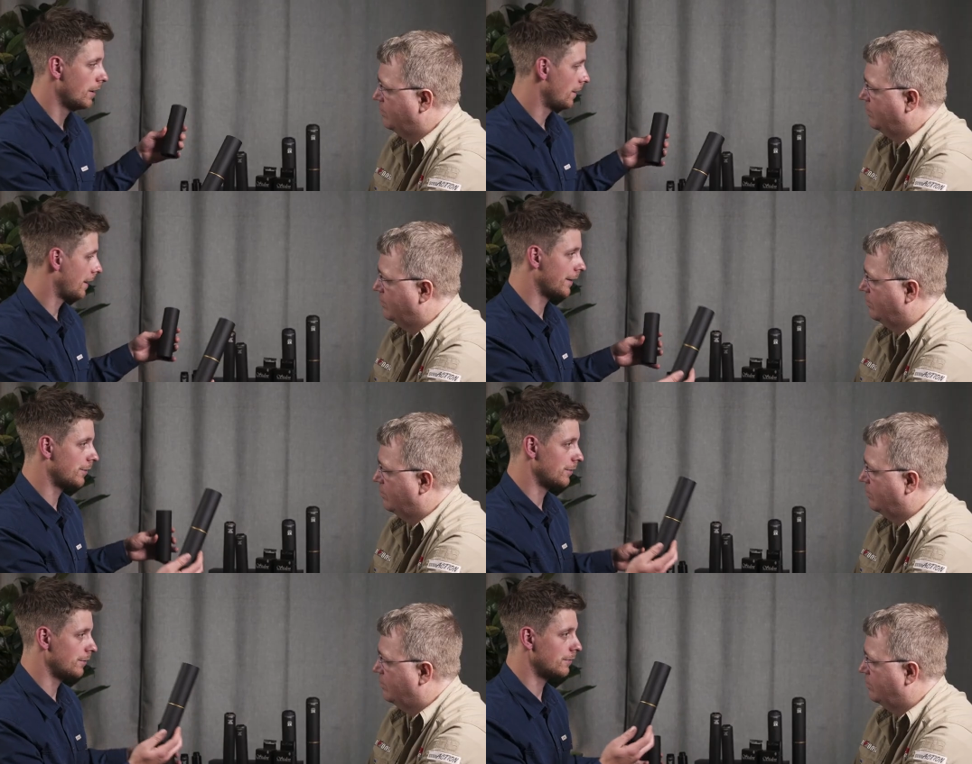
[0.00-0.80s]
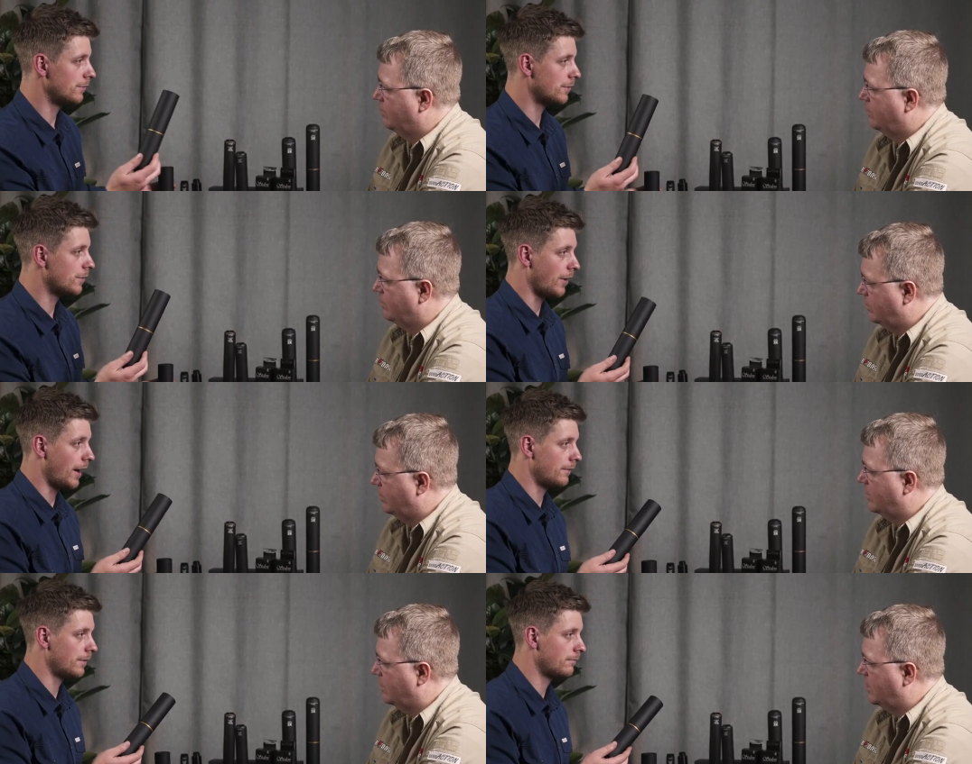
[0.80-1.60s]
Speaker 1: like to to
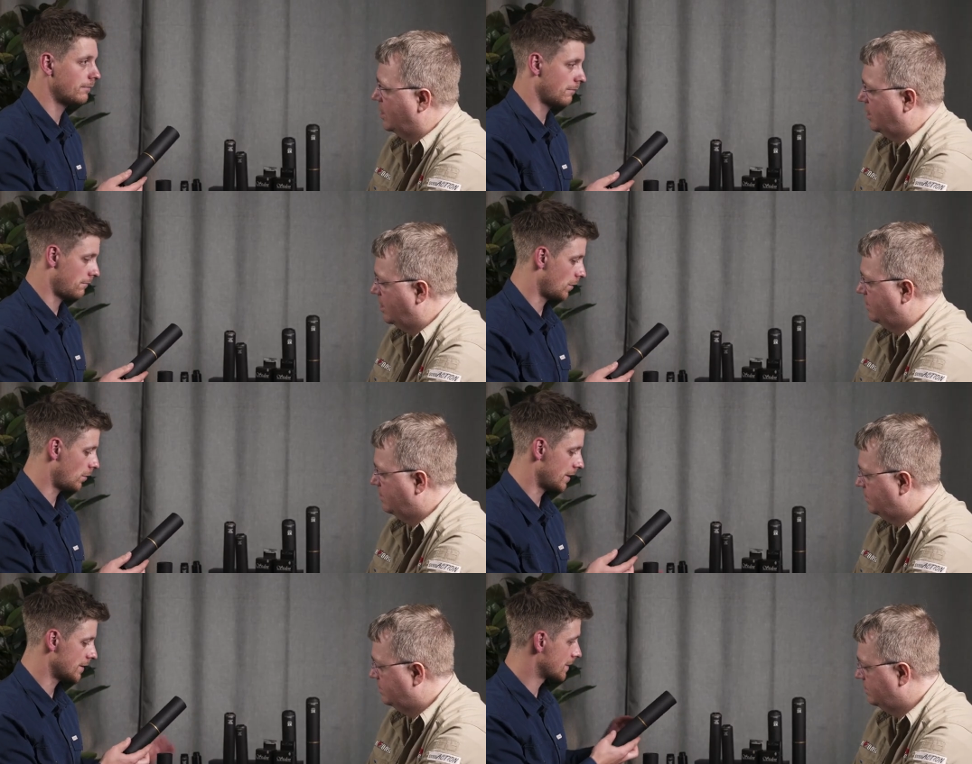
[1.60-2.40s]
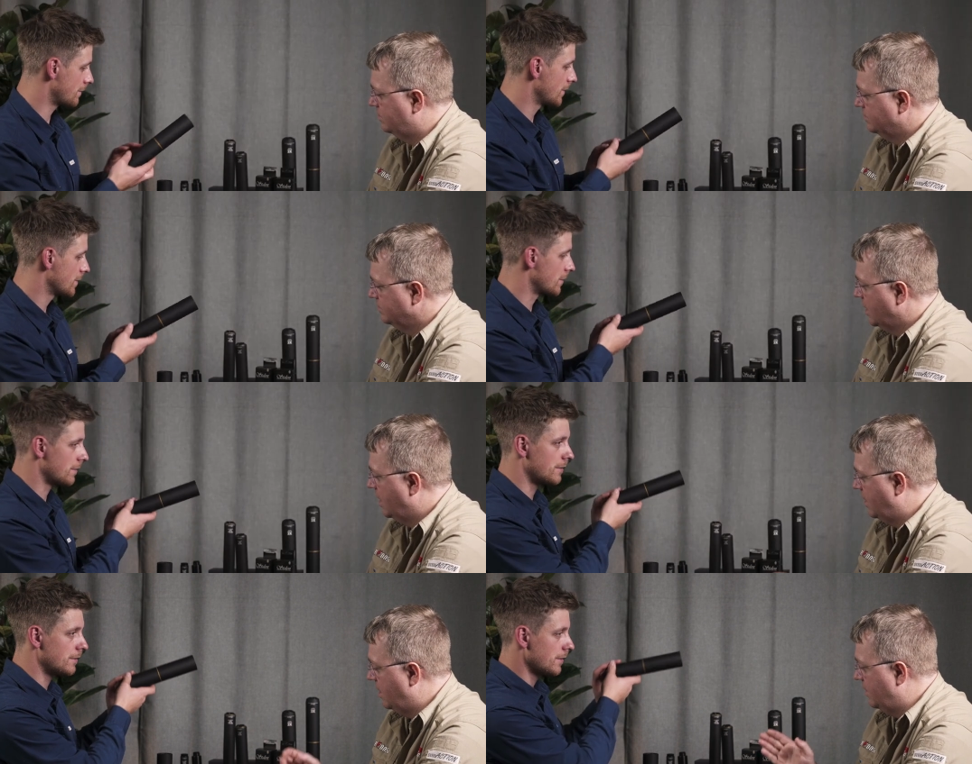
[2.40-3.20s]
have, more or less. So
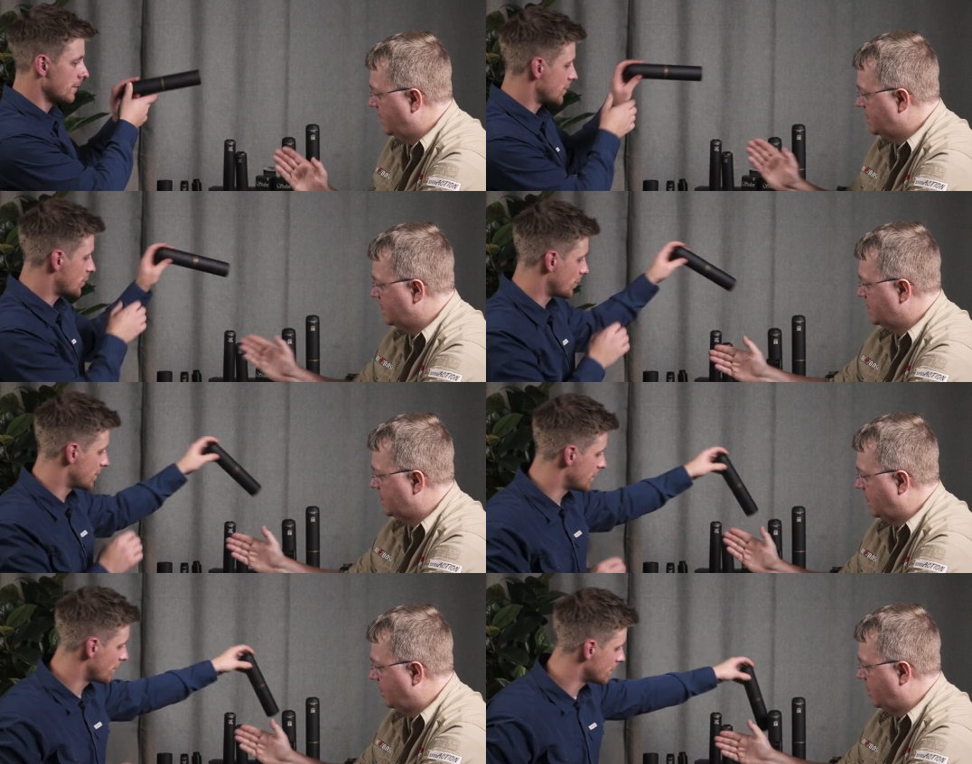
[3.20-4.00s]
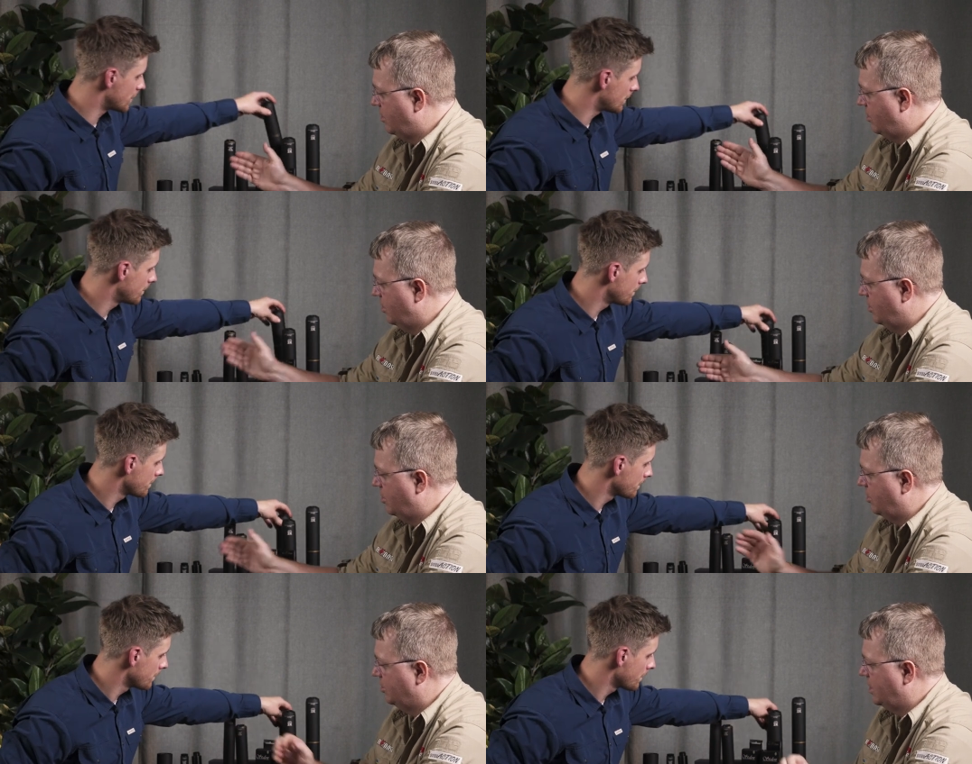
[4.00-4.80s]
and, and this is now. You
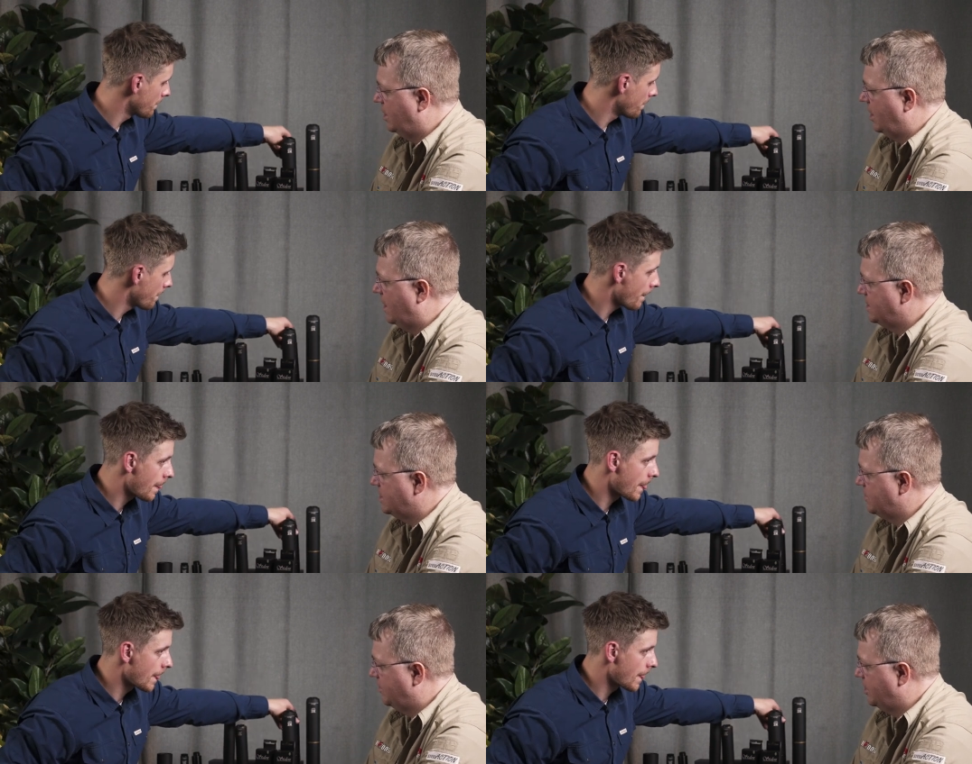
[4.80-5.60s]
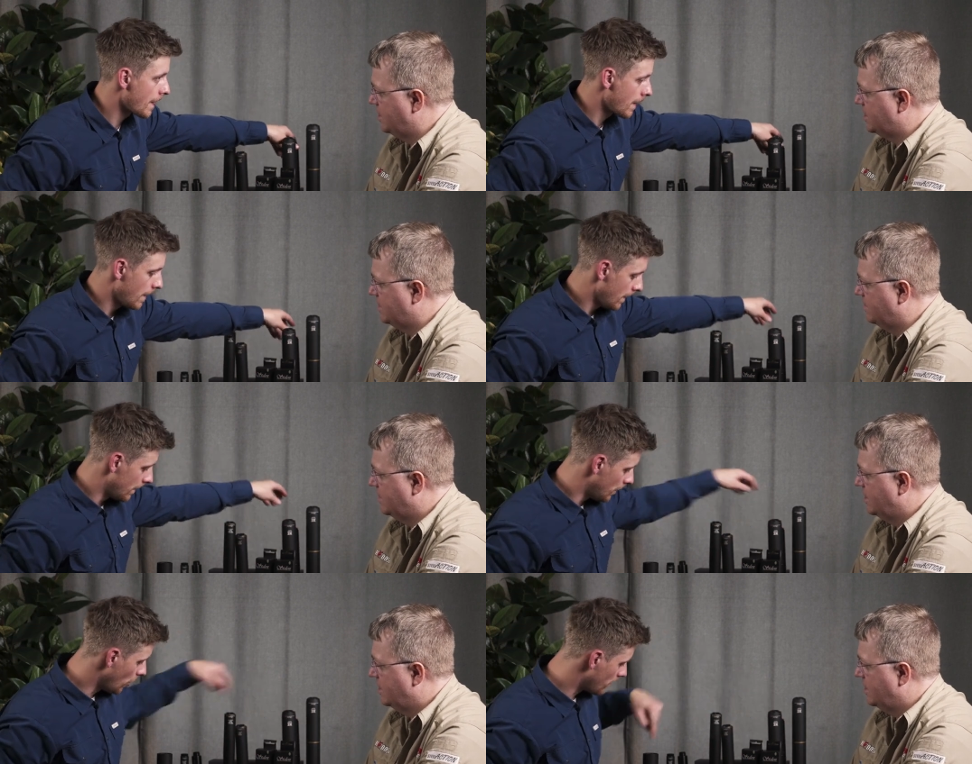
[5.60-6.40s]
don't need a license for this.
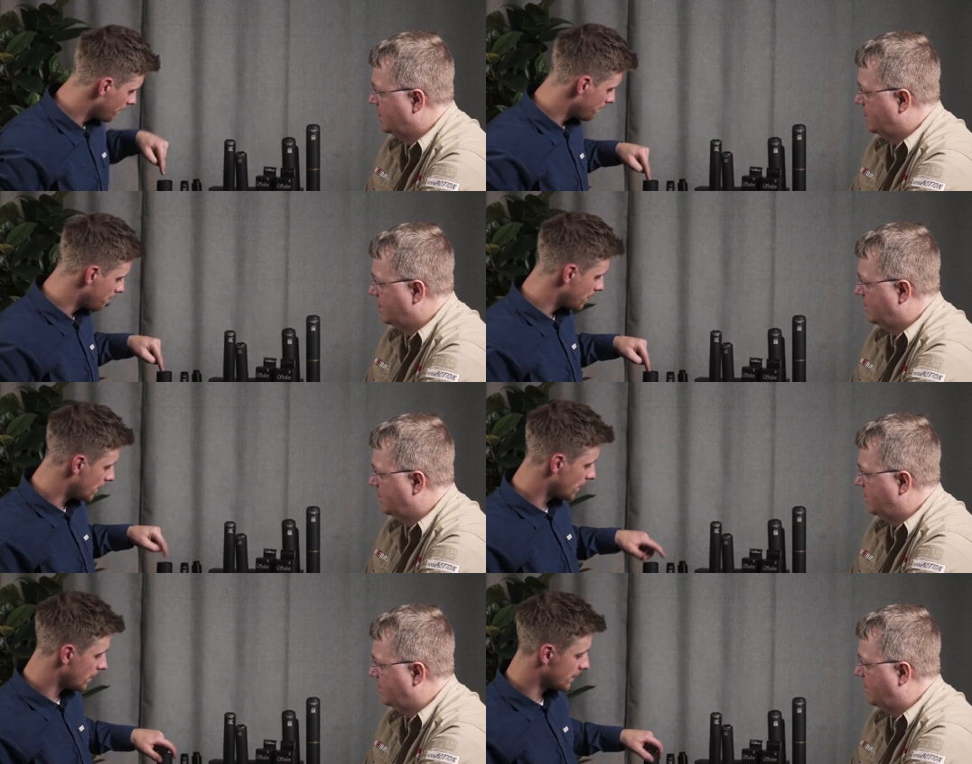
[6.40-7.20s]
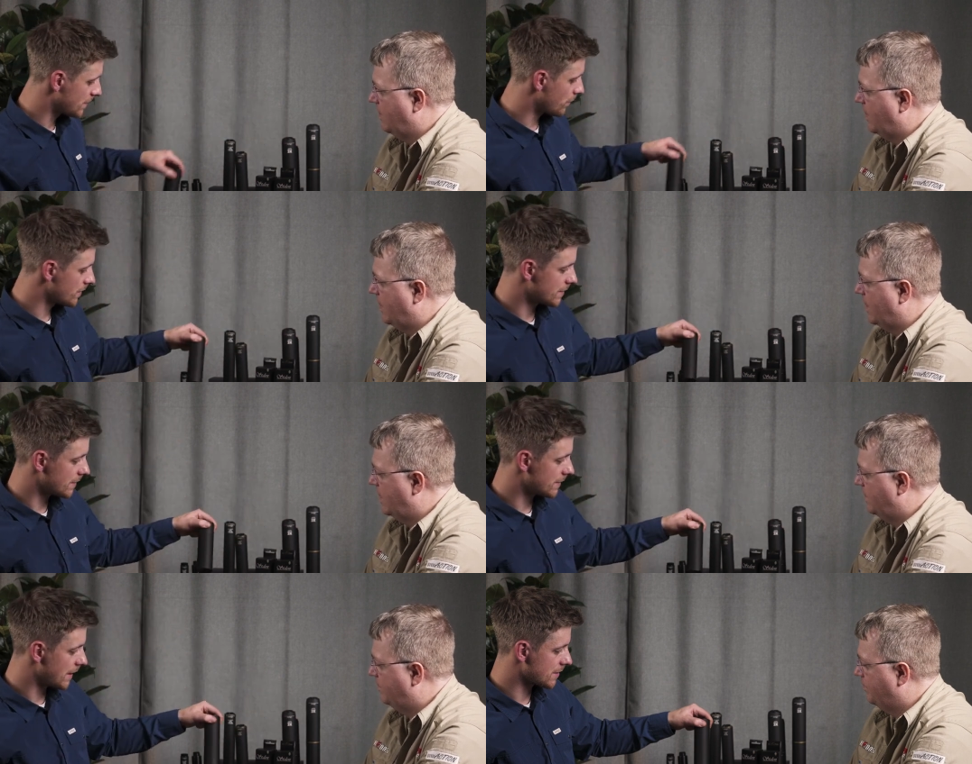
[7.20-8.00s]
No, uh, this one
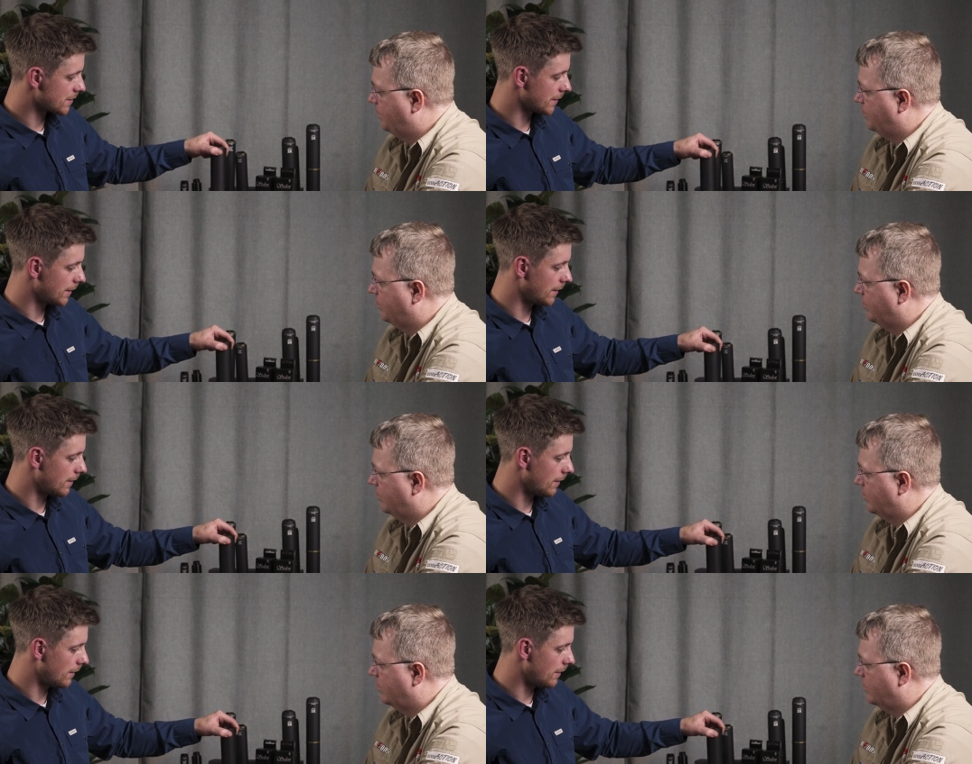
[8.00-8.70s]
is actually